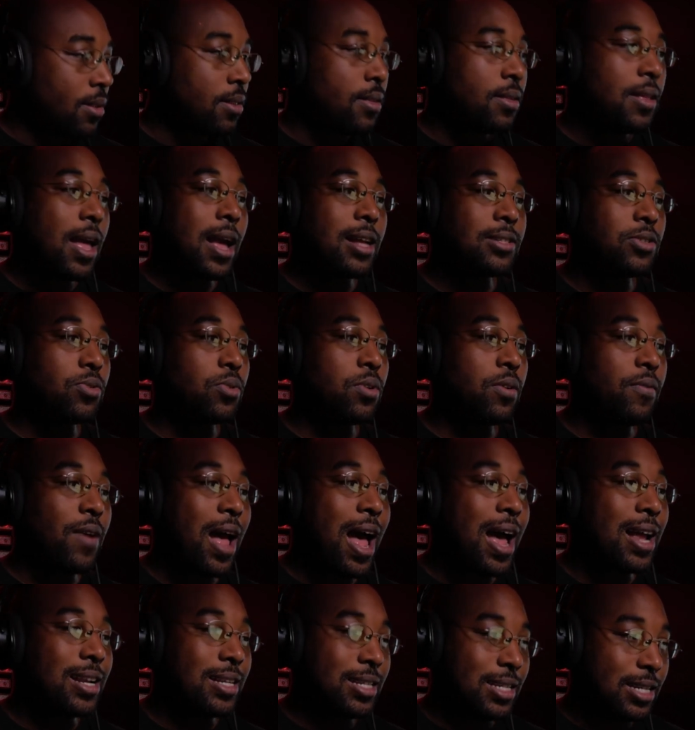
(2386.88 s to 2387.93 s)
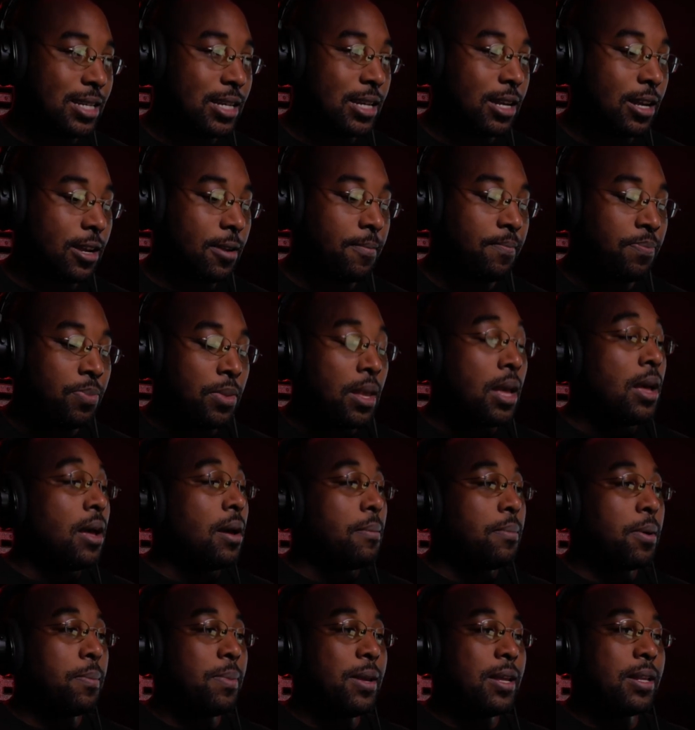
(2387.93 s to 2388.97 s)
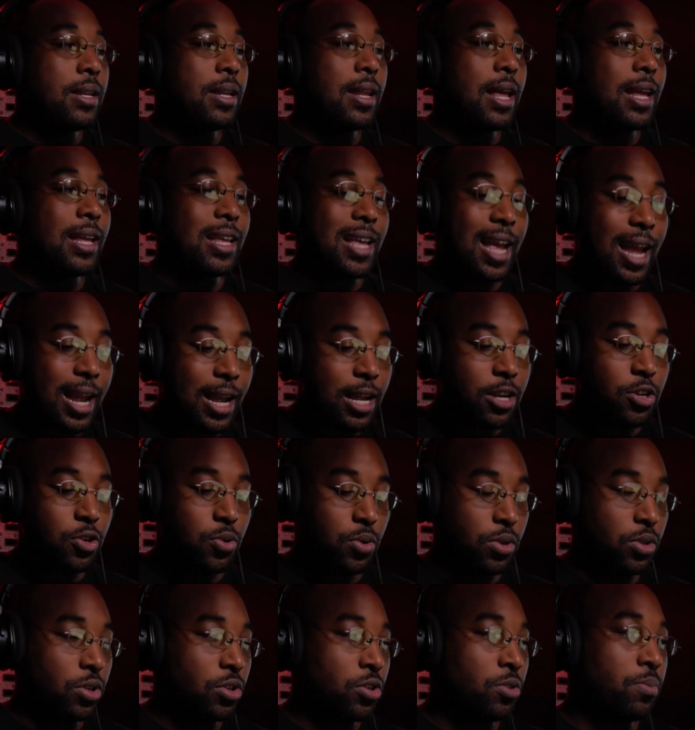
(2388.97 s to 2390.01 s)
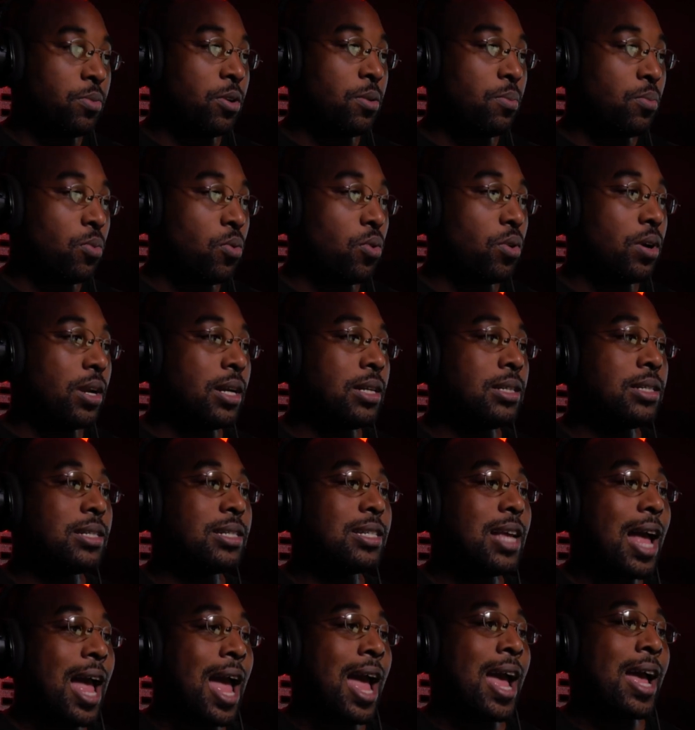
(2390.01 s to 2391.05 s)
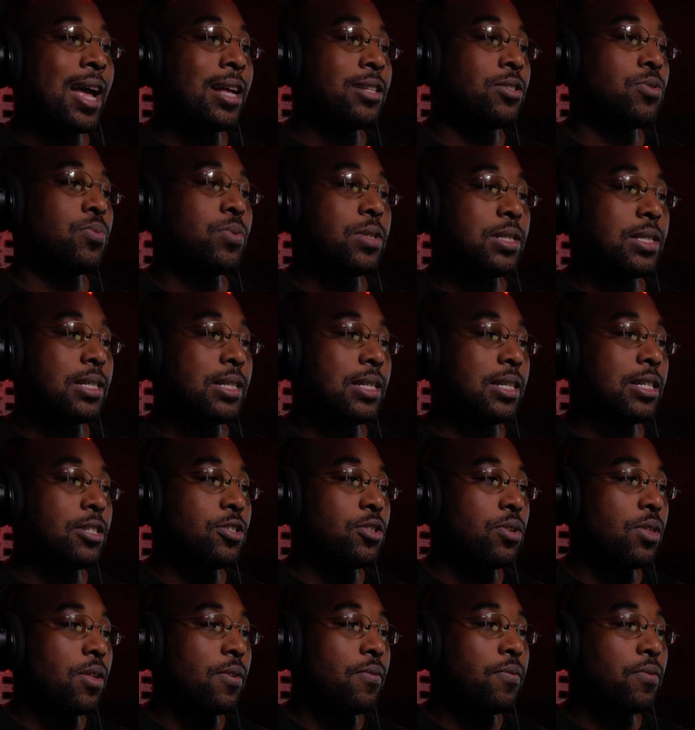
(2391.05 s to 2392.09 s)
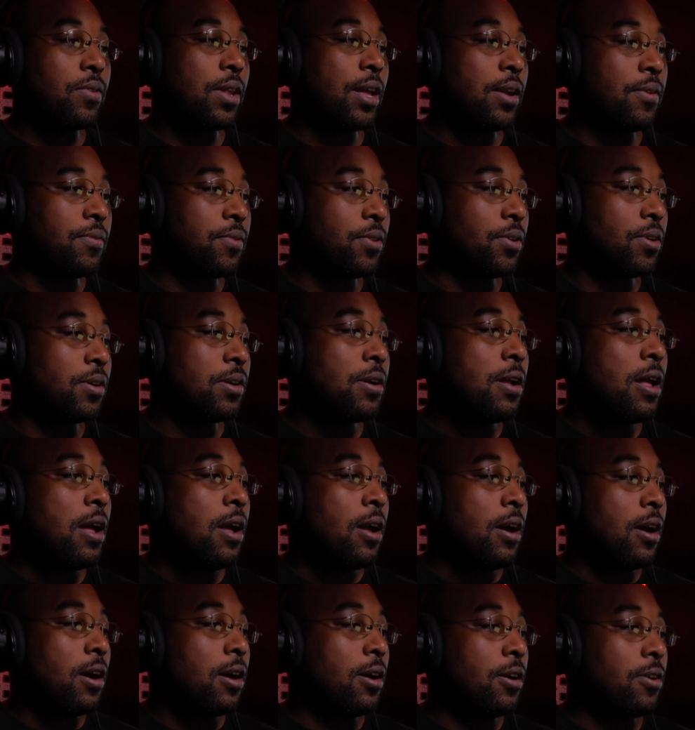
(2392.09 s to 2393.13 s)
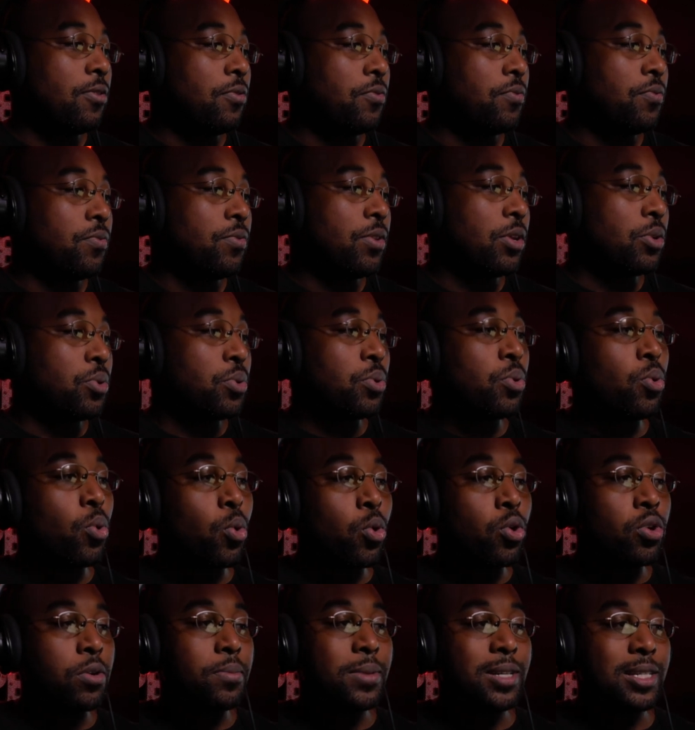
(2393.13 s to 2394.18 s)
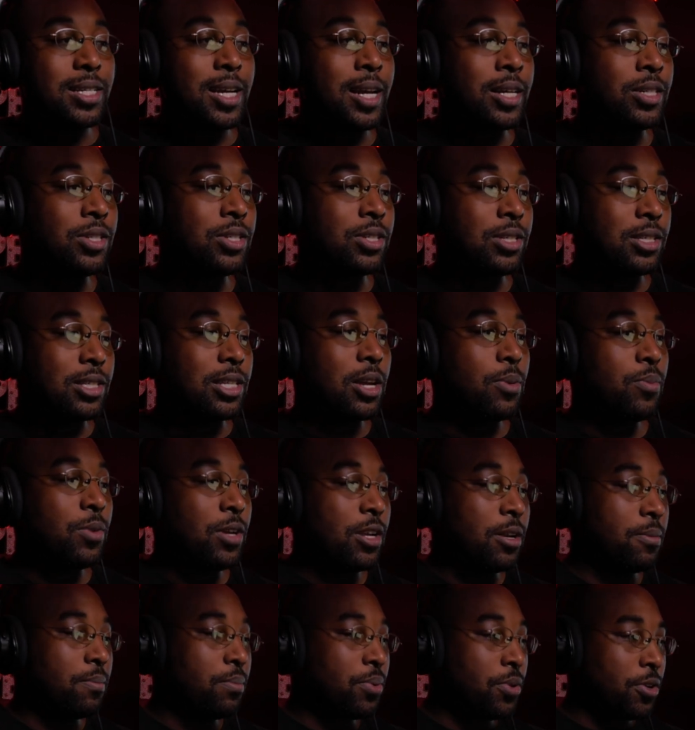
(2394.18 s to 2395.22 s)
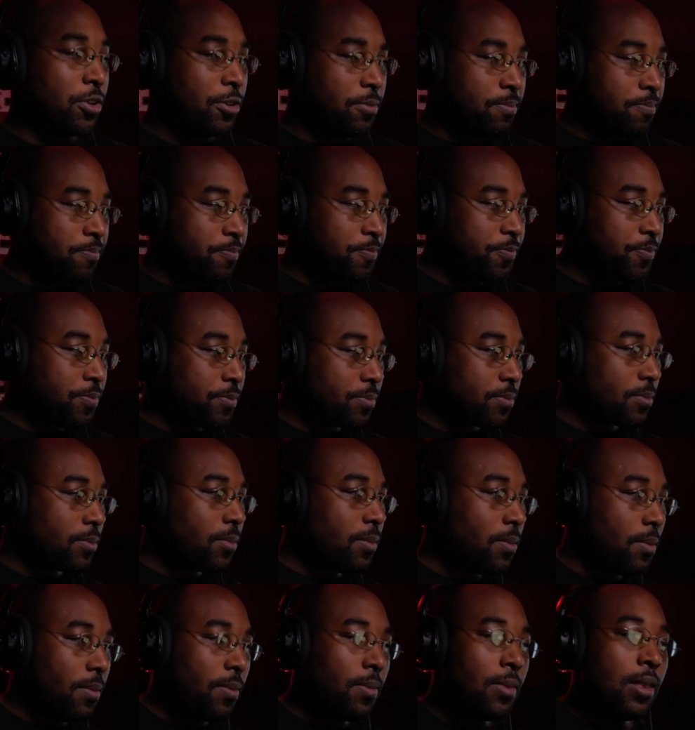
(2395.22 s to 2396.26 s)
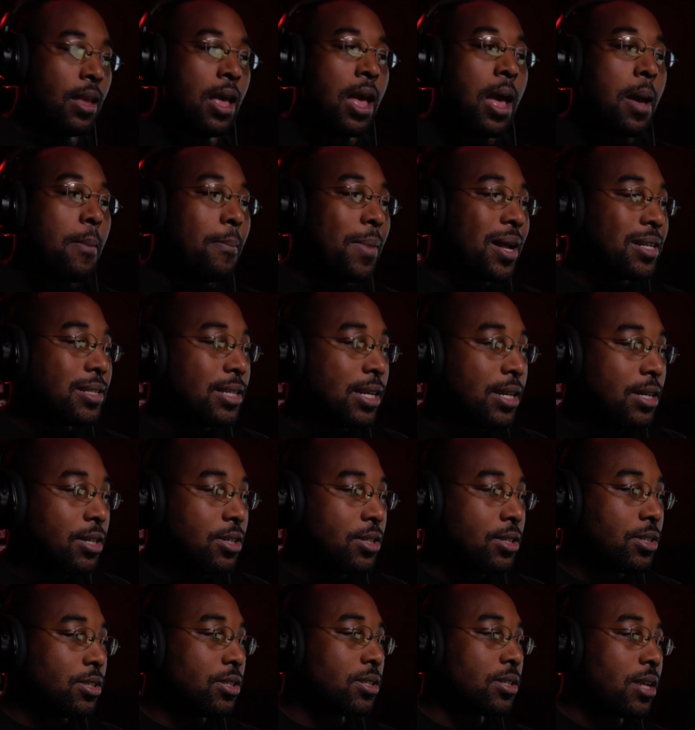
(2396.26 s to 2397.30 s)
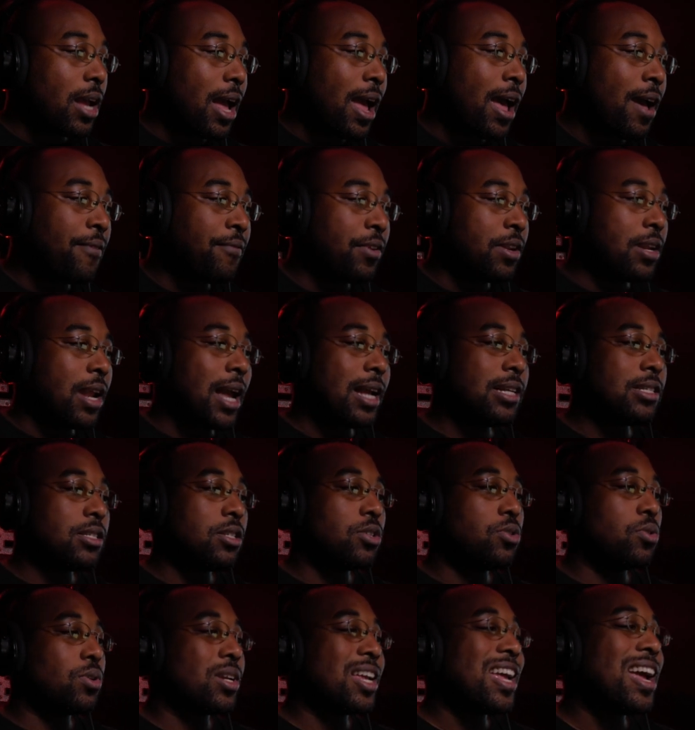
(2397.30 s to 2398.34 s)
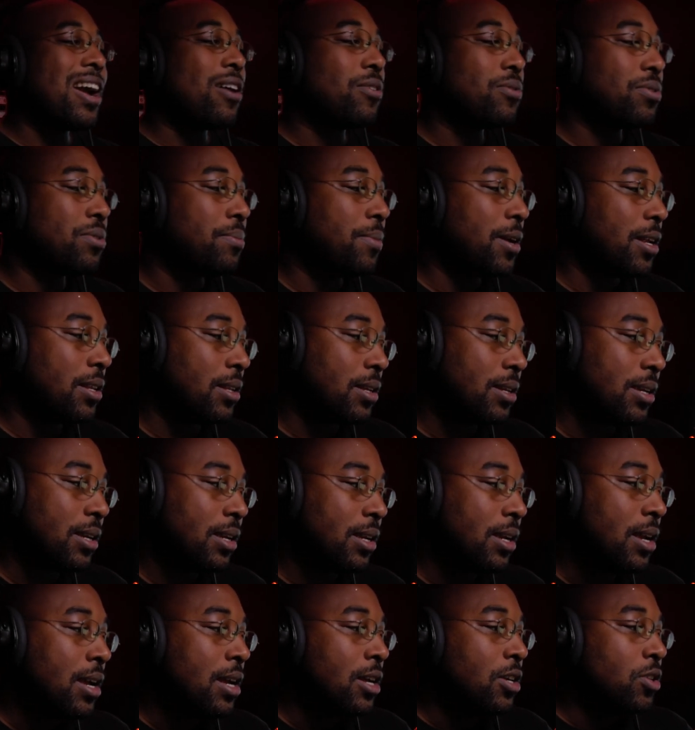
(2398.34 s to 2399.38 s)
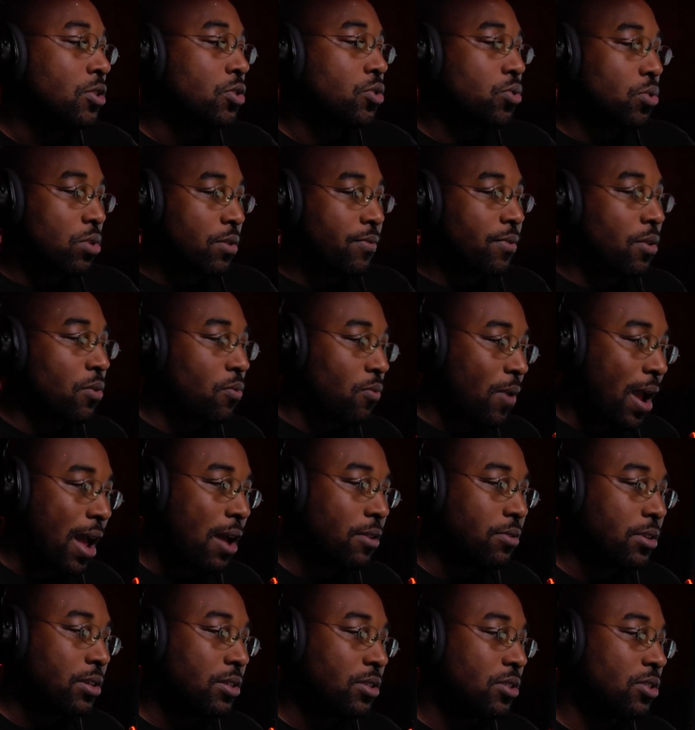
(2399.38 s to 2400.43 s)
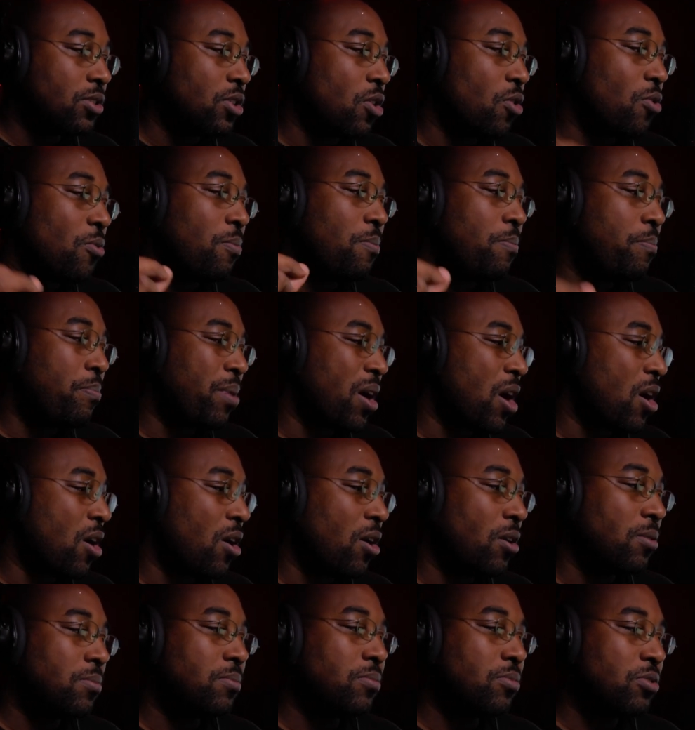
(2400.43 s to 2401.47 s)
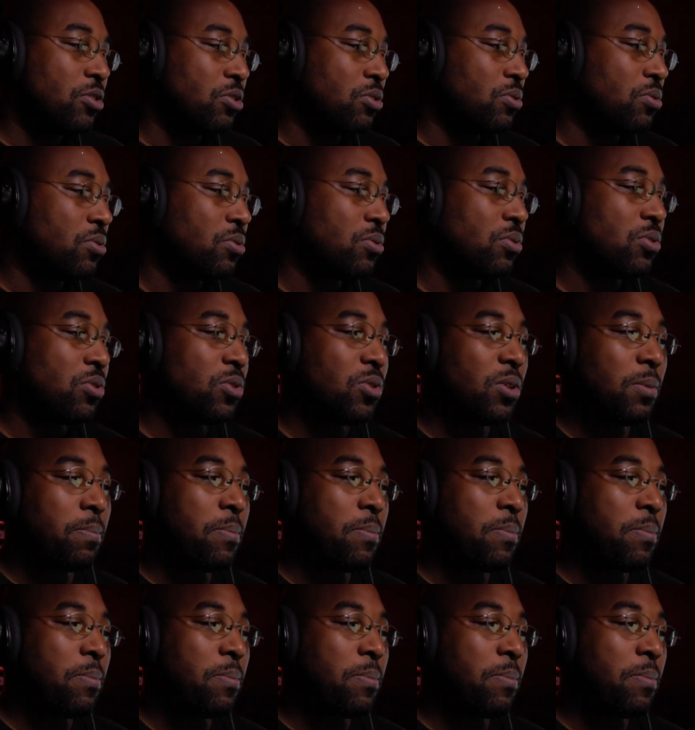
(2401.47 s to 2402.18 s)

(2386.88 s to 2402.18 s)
that sort of idea. But being that they can do a little bit more, it just adds, once again, to the flavor of the little ornamentations that we can put. My tenors have a nice little counter melody sort of around it. So, boom, two, de